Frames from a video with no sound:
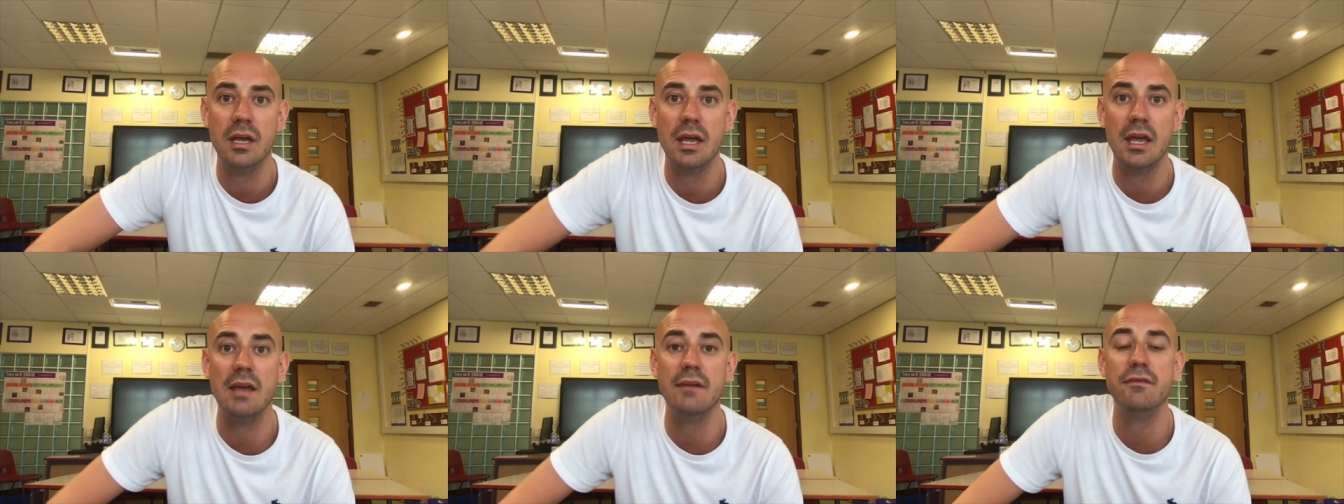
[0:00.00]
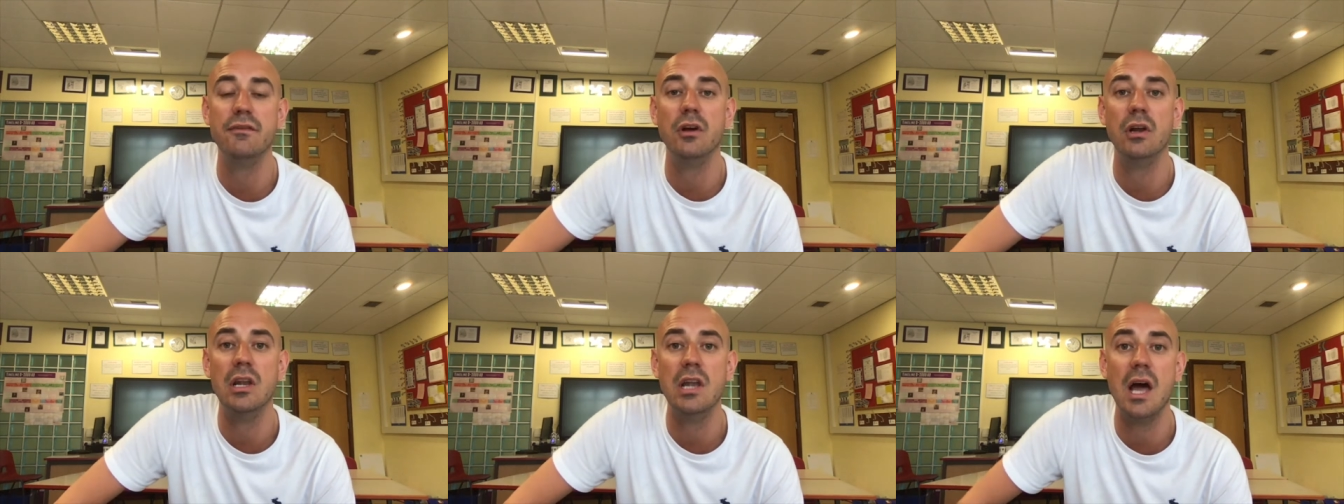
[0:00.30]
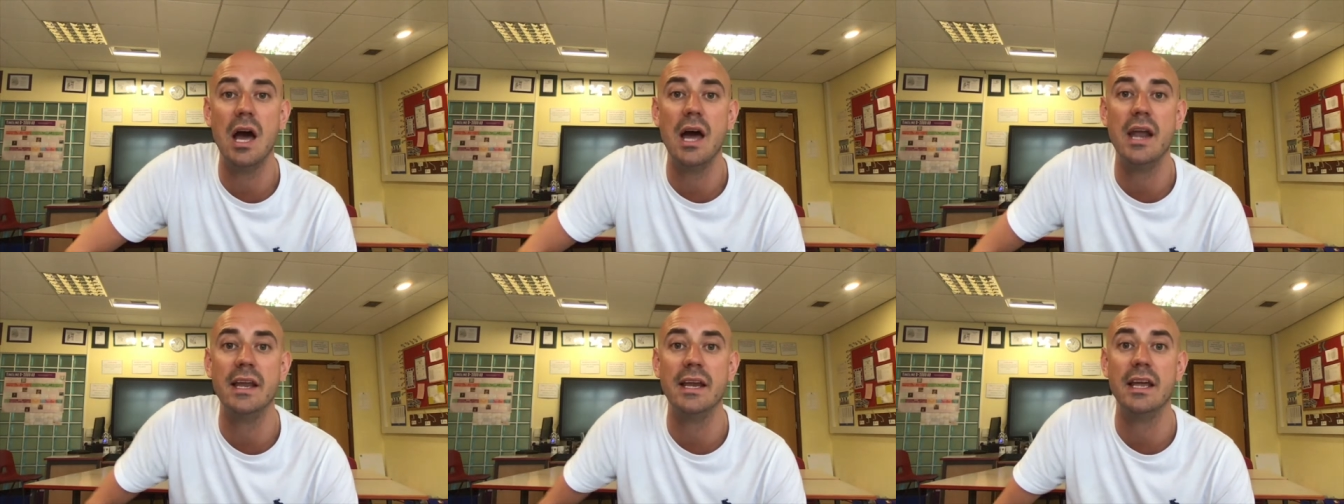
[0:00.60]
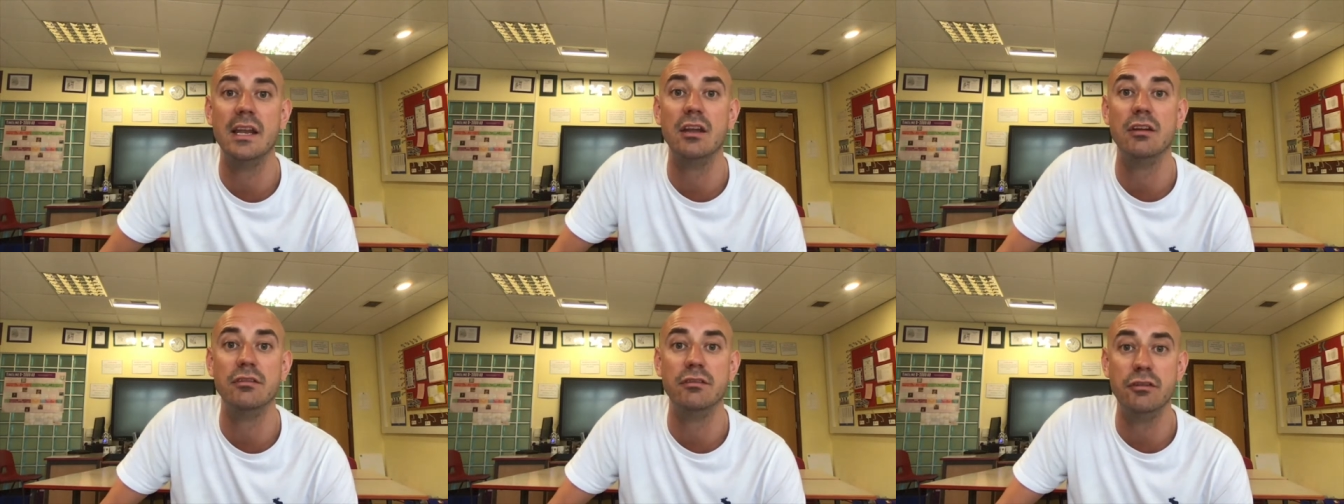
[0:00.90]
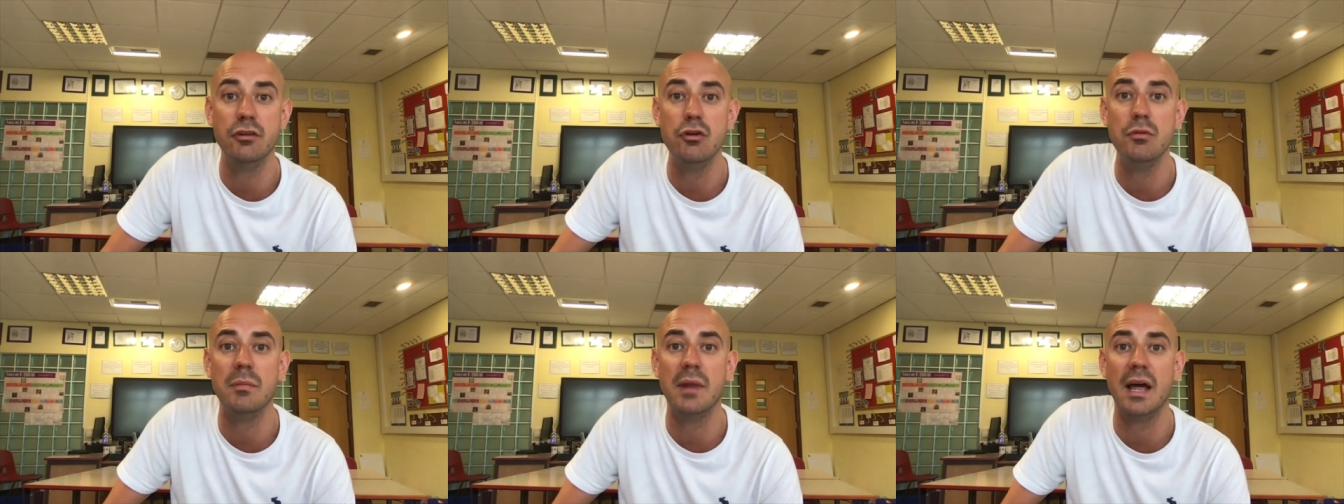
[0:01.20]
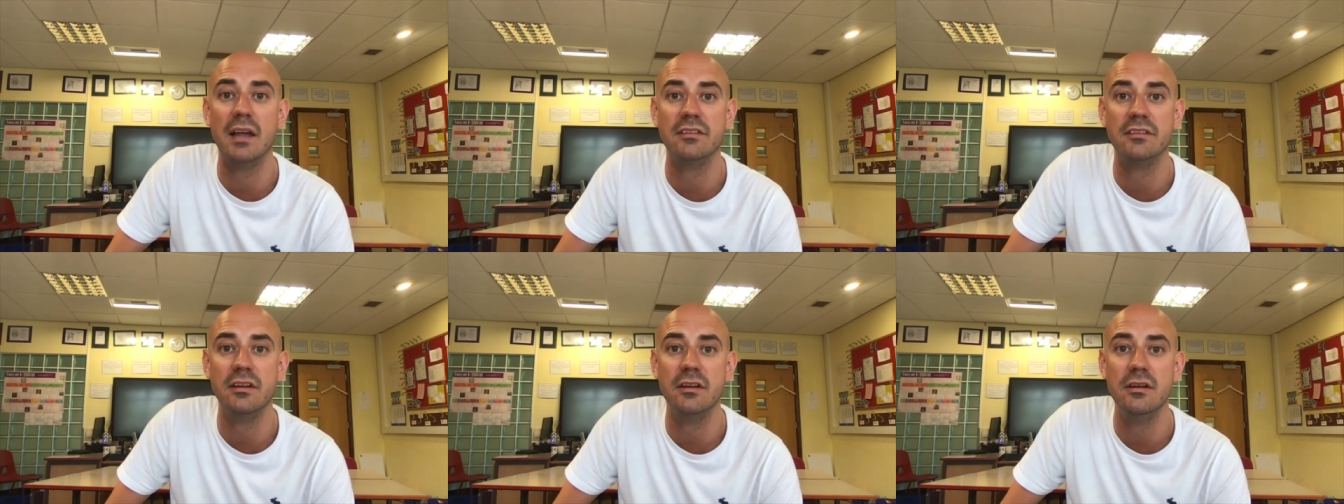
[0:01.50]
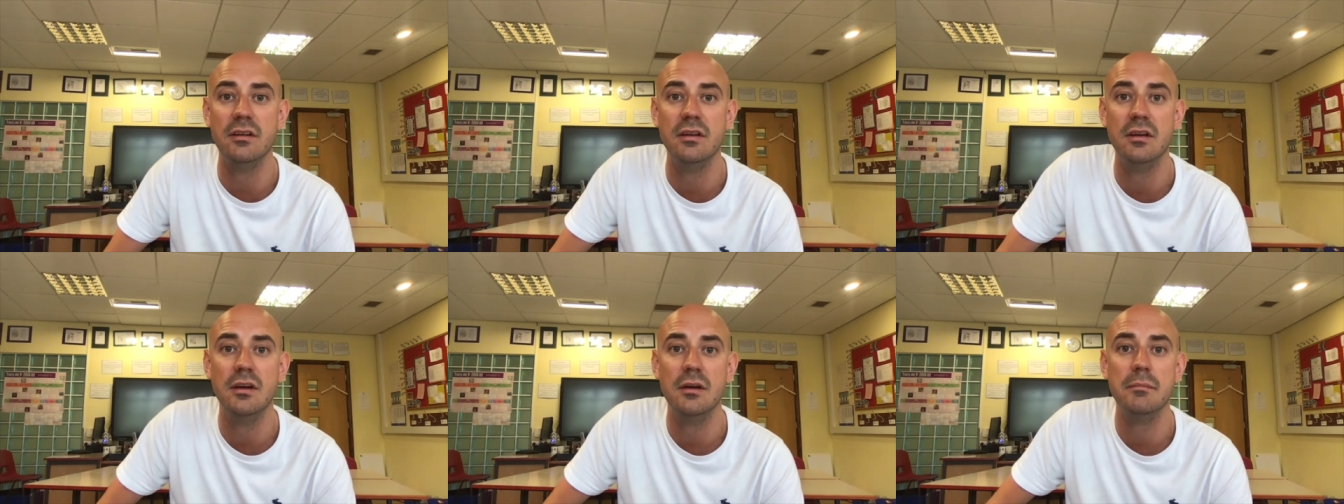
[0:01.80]
If you're learning in a Zoom
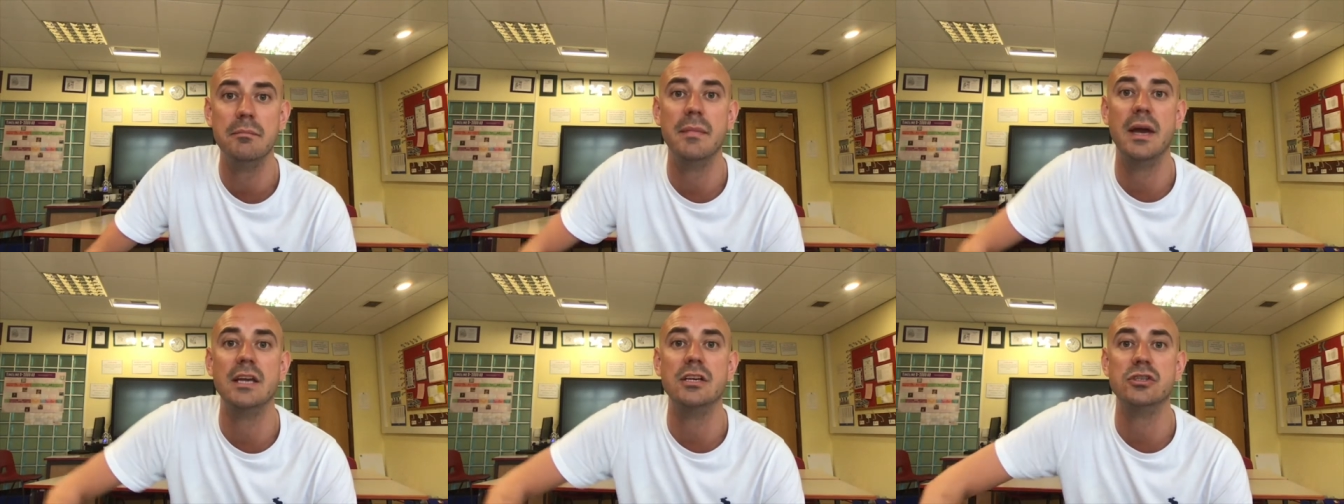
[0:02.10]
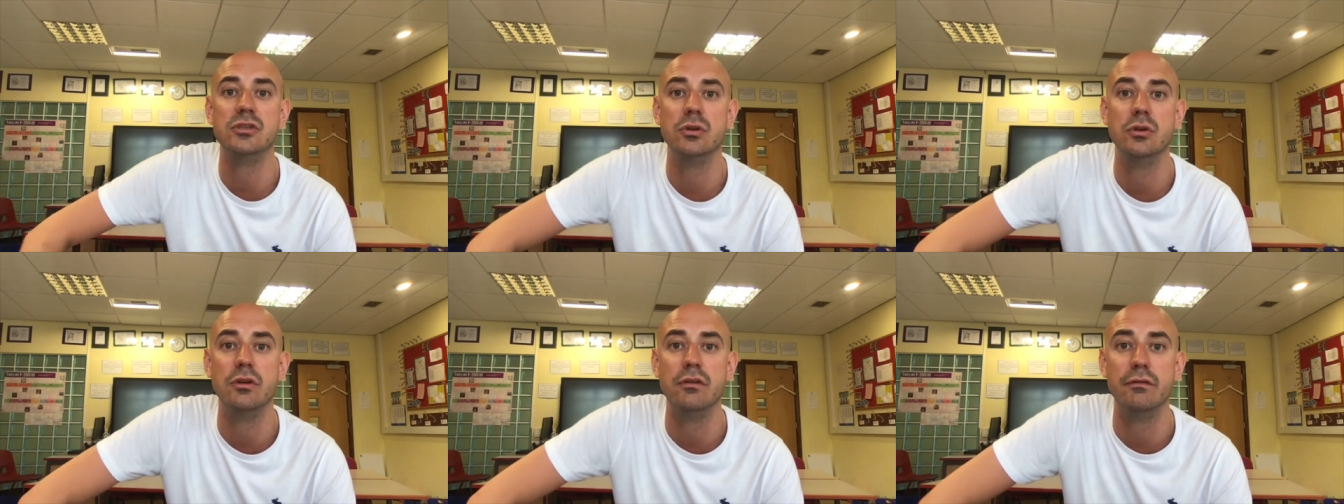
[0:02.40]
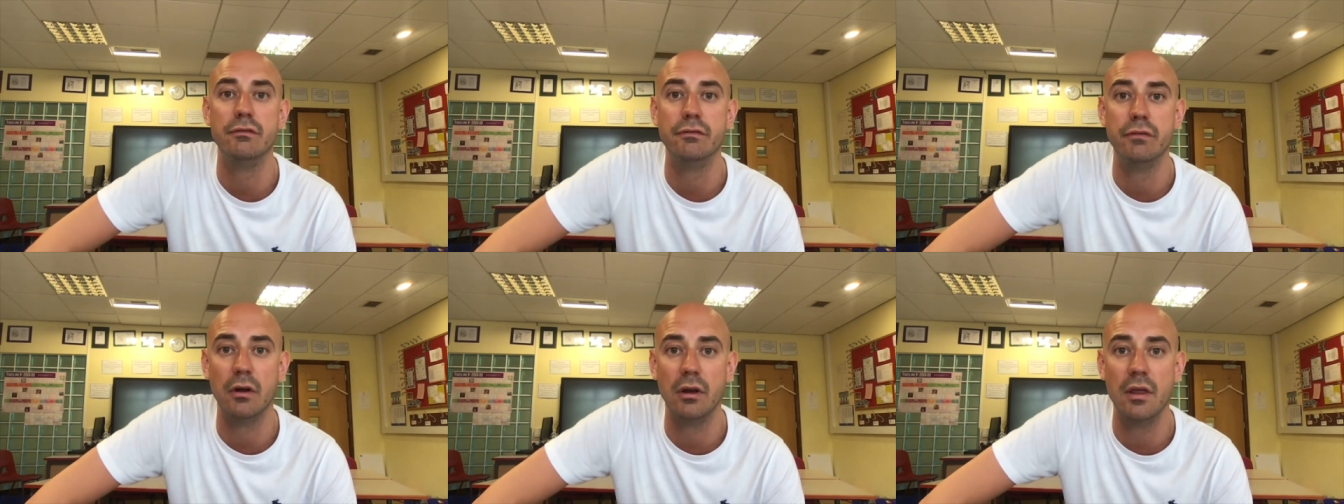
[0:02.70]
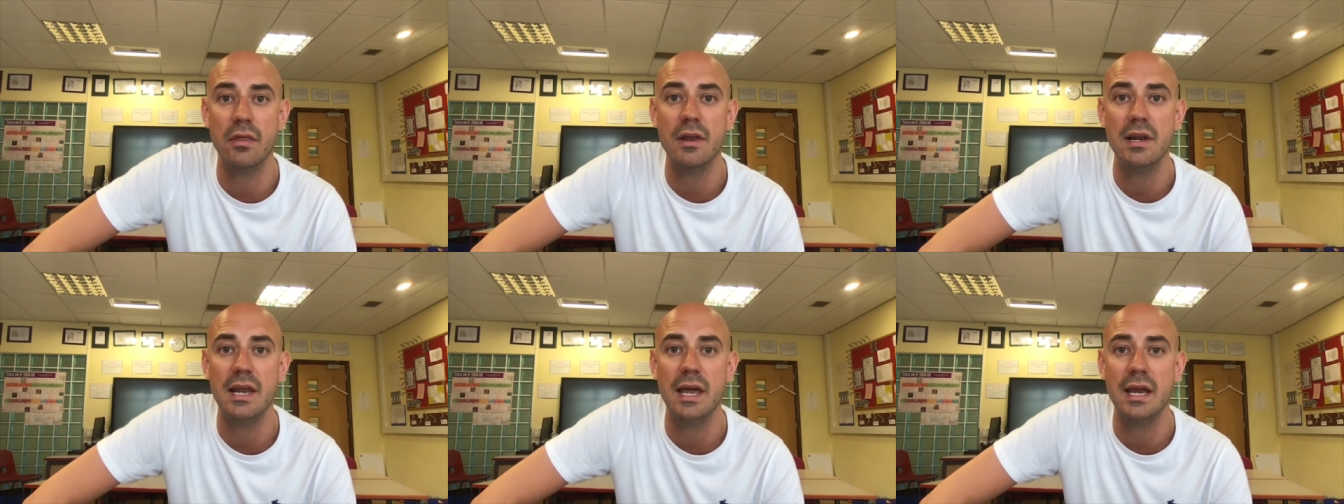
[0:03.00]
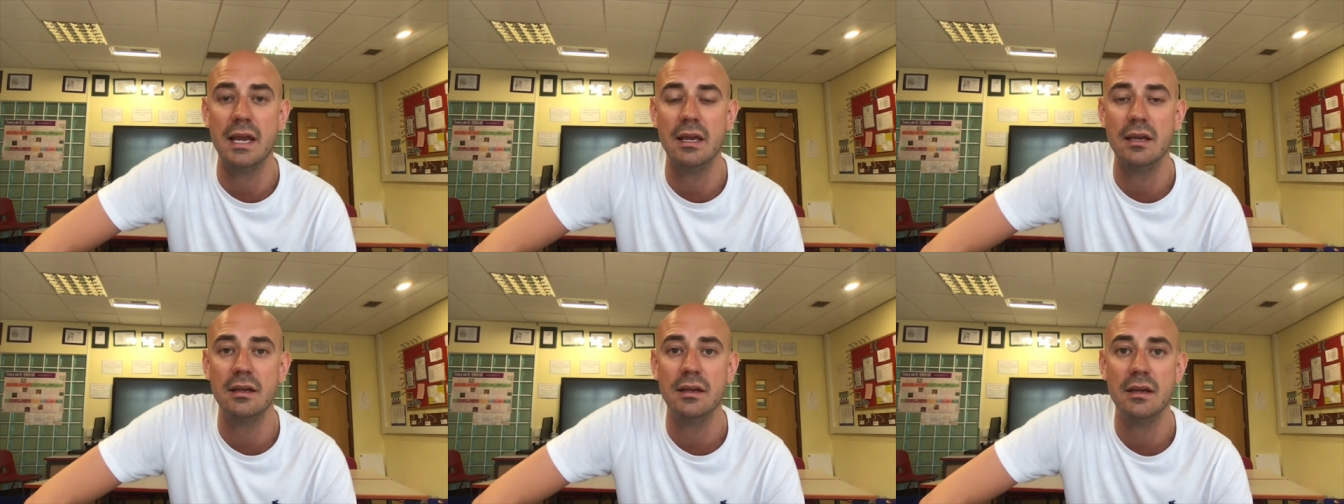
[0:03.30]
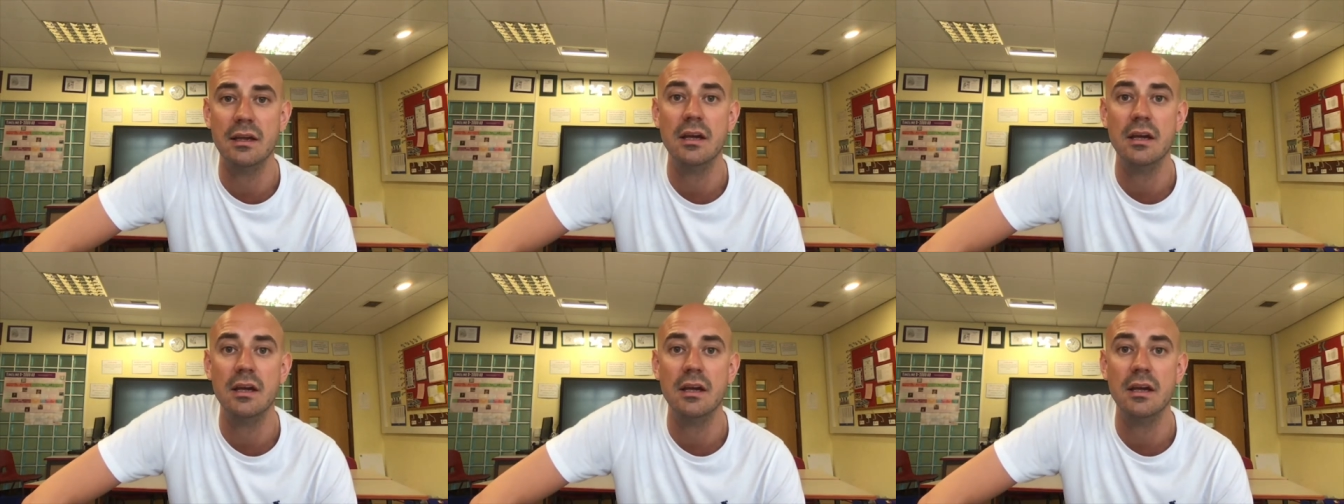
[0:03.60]
lesson, make sure you follow the link,